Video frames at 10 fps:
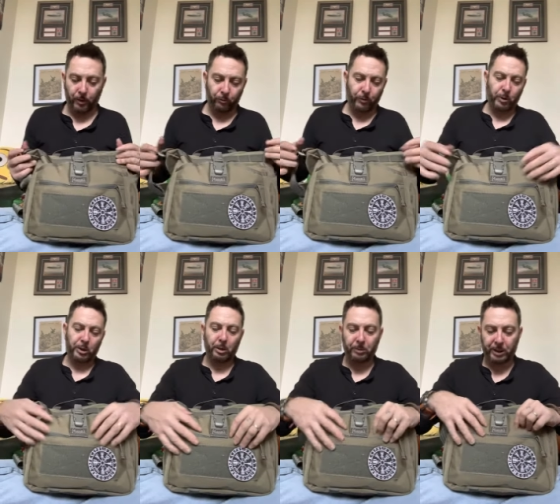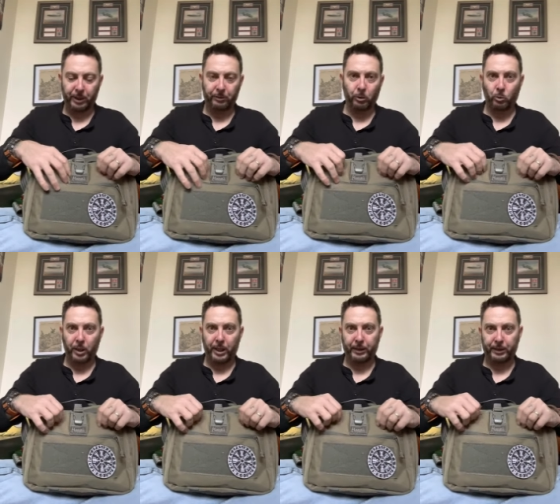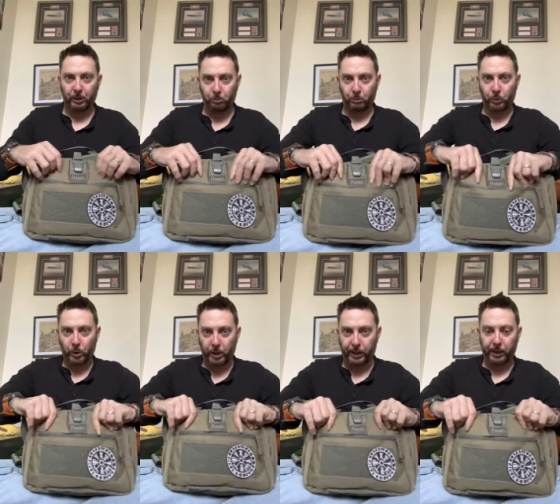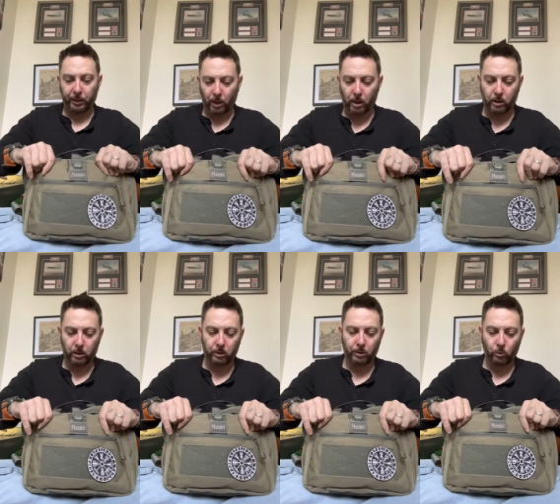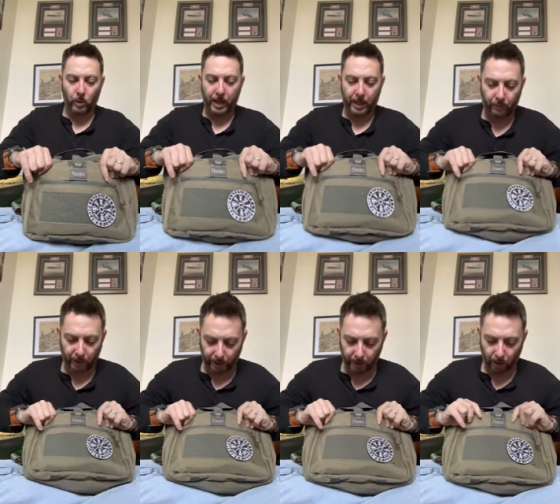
Firstly, the material is pretty hard wearing.